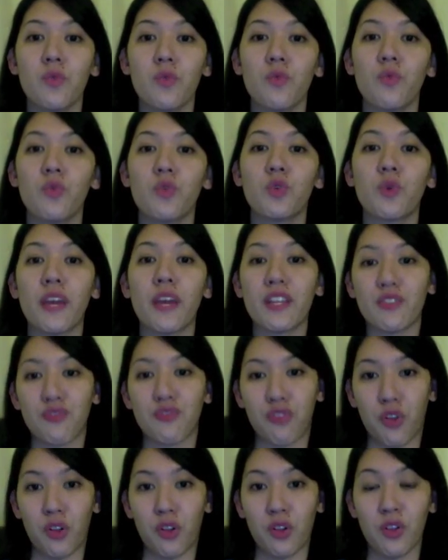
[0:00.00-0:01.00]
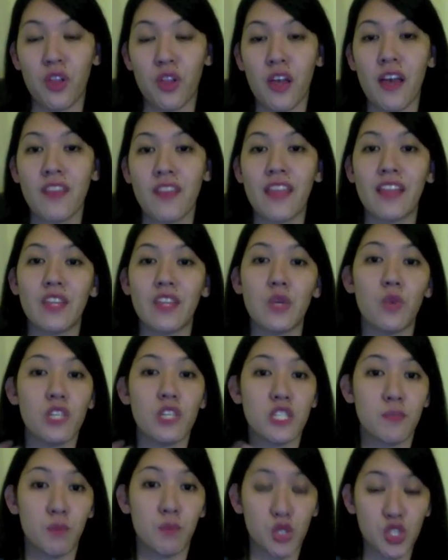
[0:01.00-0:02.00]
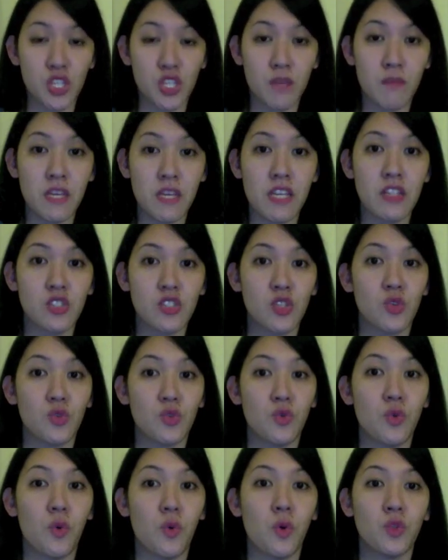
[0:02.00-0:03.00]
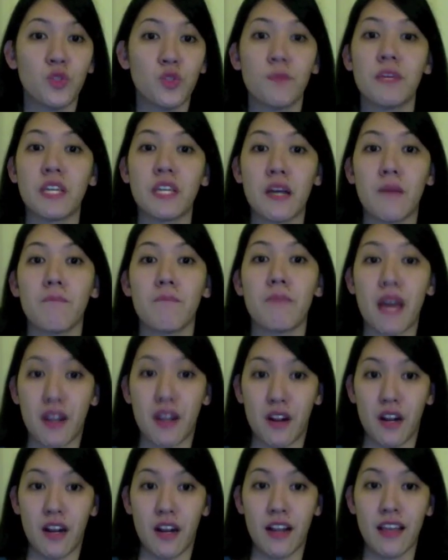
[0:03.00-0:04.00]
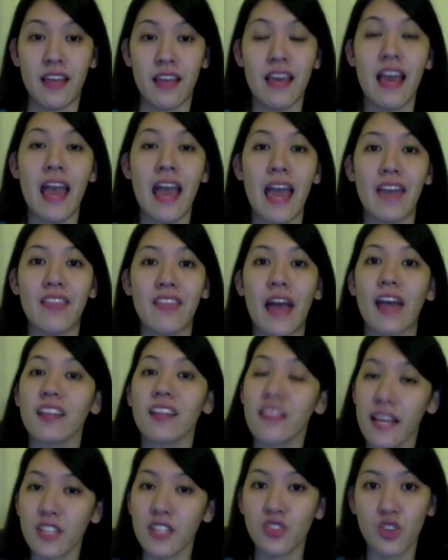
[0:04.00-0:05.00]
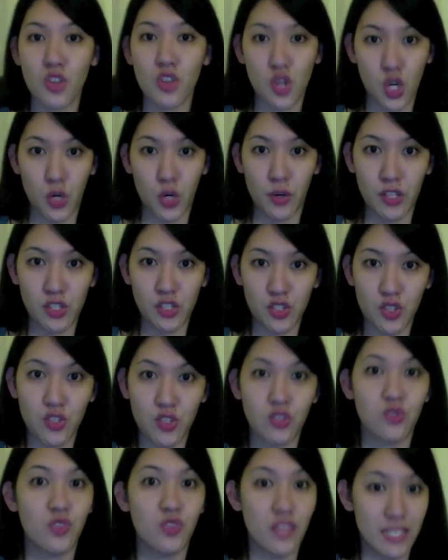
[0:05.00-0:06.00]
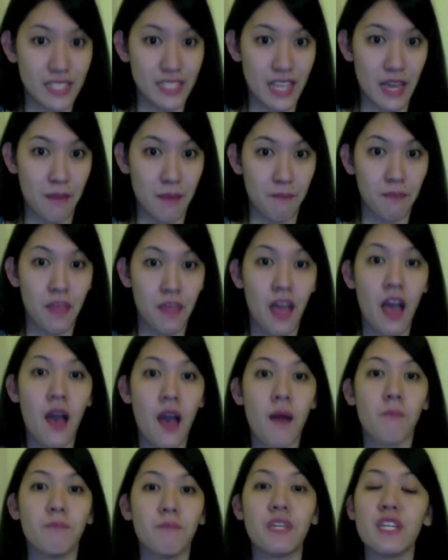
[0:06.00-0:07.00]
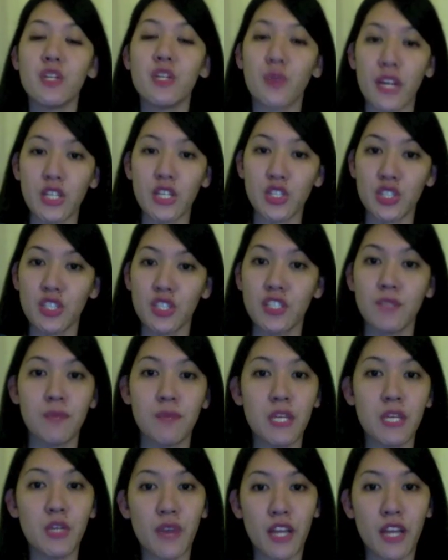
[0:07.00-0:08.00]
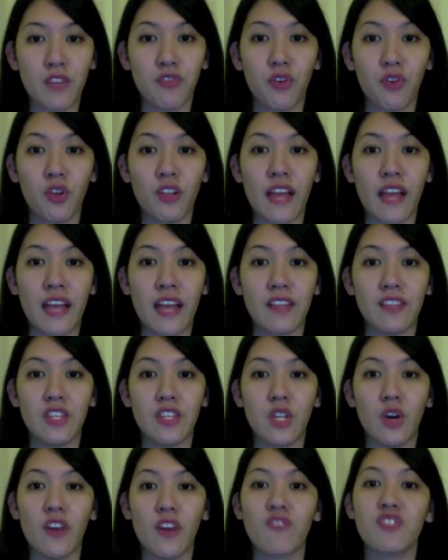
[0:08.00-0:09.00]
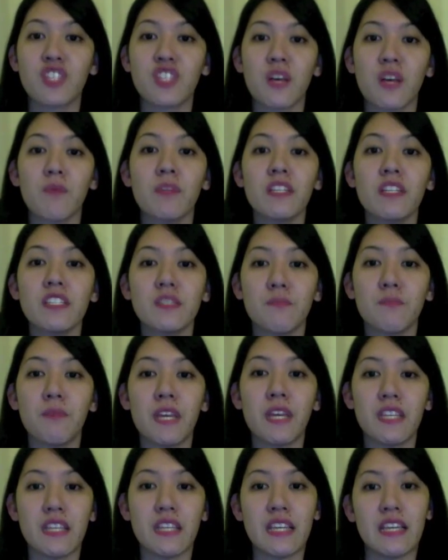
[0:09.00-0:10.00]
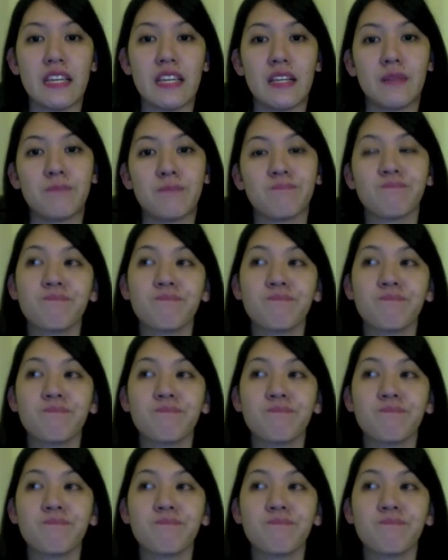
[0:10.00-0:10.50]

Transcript: grateful that he was pushing me to become better. And I'd like to encourage you to do the same. Be gracious, be grateful, and if someone is being